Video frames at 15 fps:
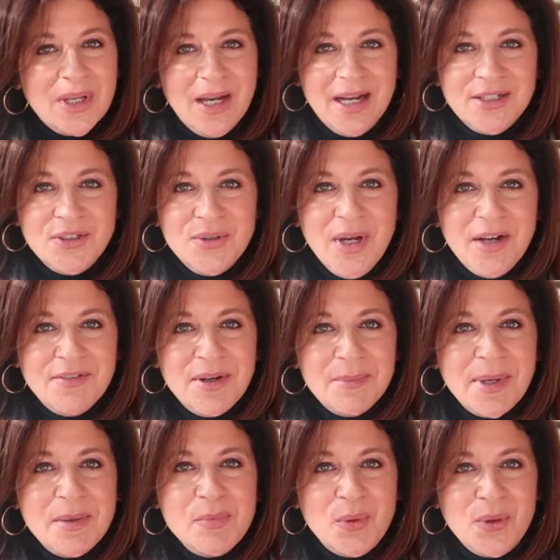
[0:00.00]
I do have on
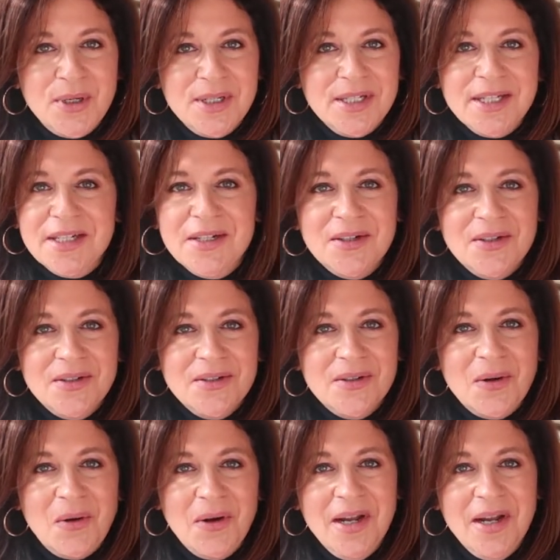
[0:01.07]
my board here